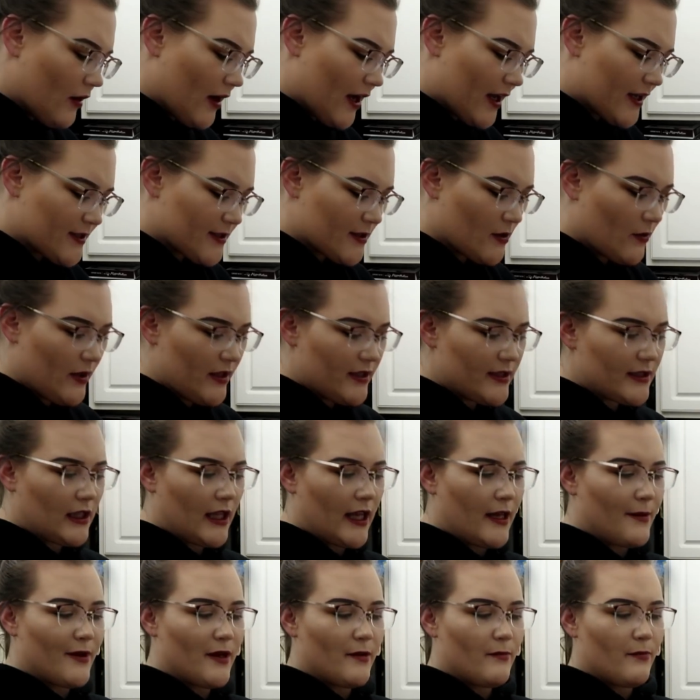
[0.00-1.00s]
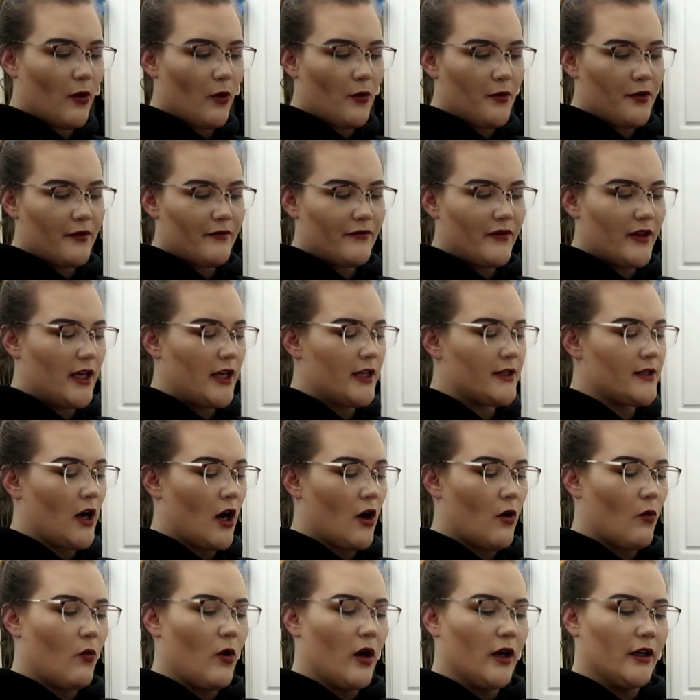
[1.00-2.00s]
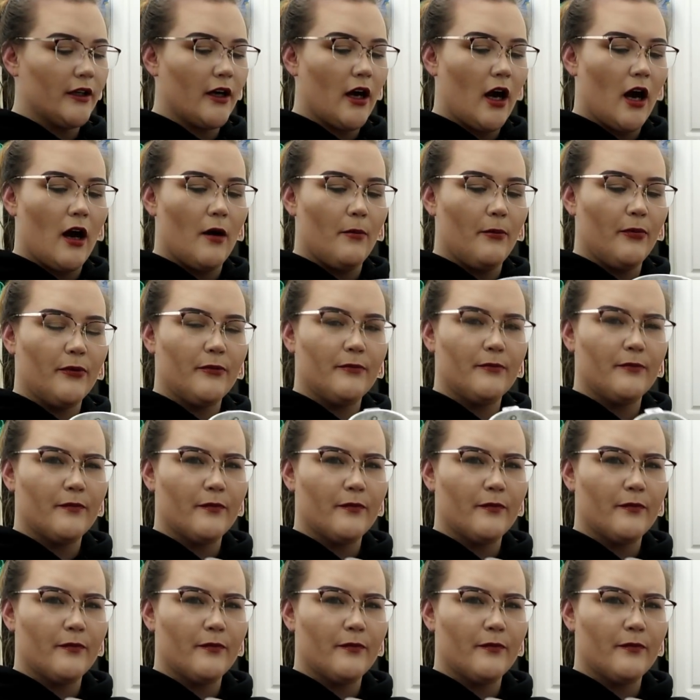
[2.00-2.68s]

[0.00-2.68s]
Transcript: Okay, so it's claiming both of these are one cup.